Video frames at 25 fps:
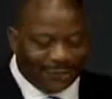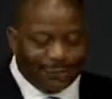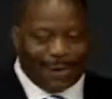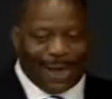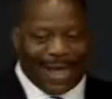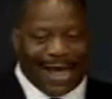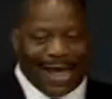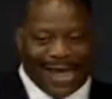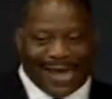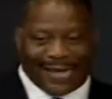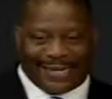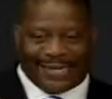
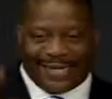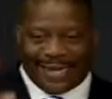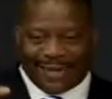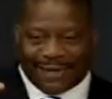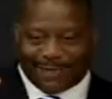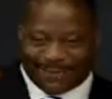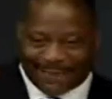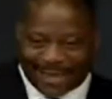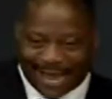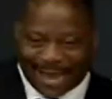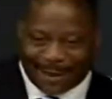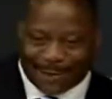I kept
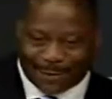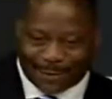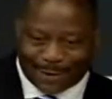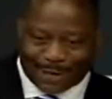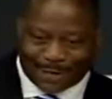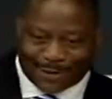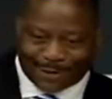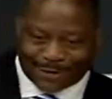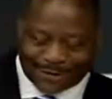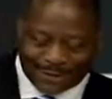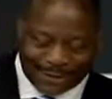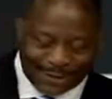that
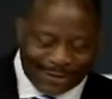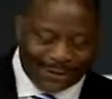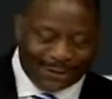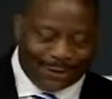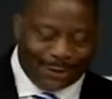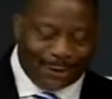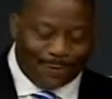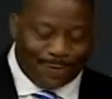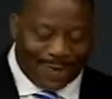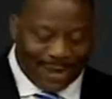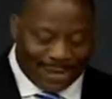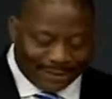one to
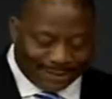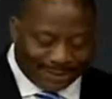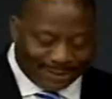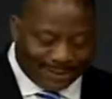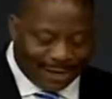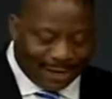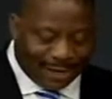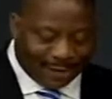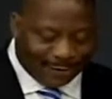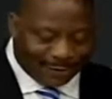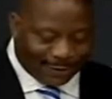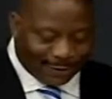
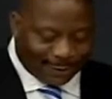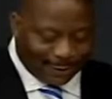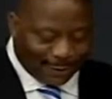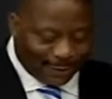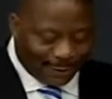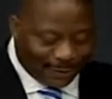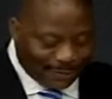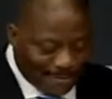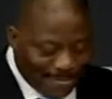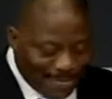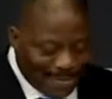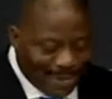myself. So
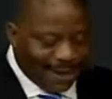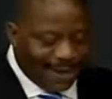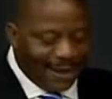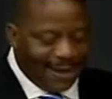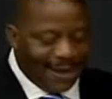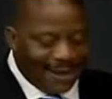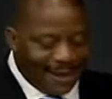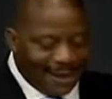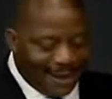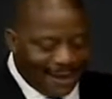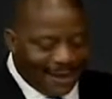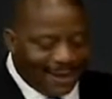
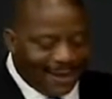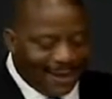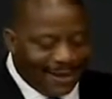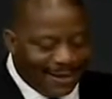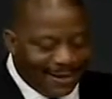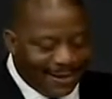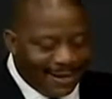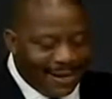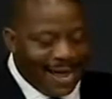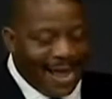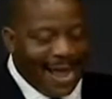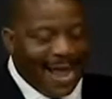
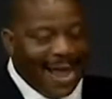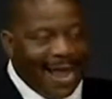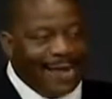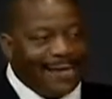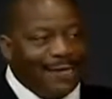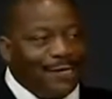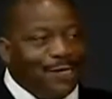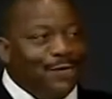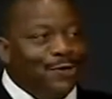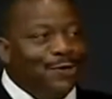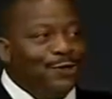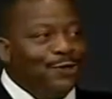I
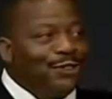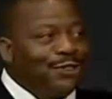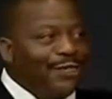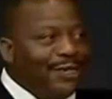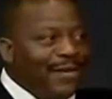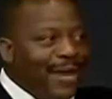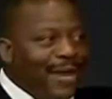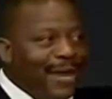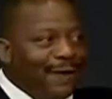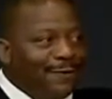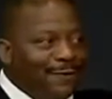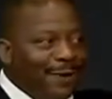knew she
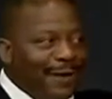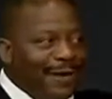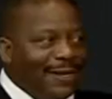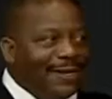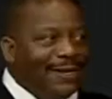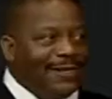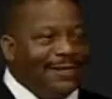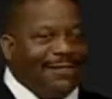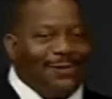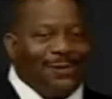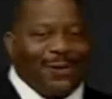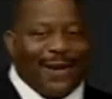had ridden the
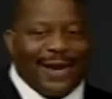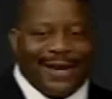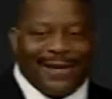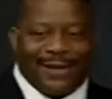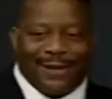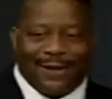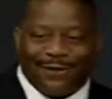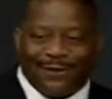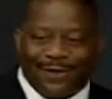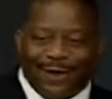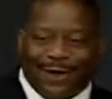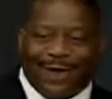train of,
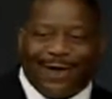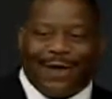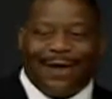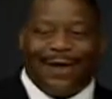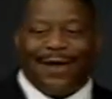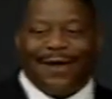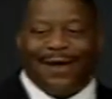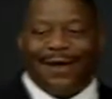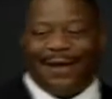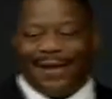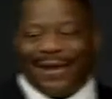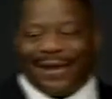
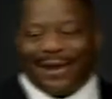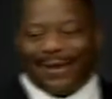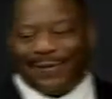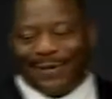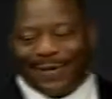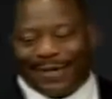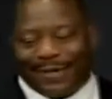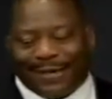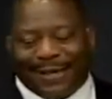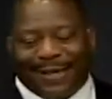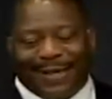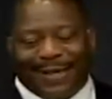oh, here we go.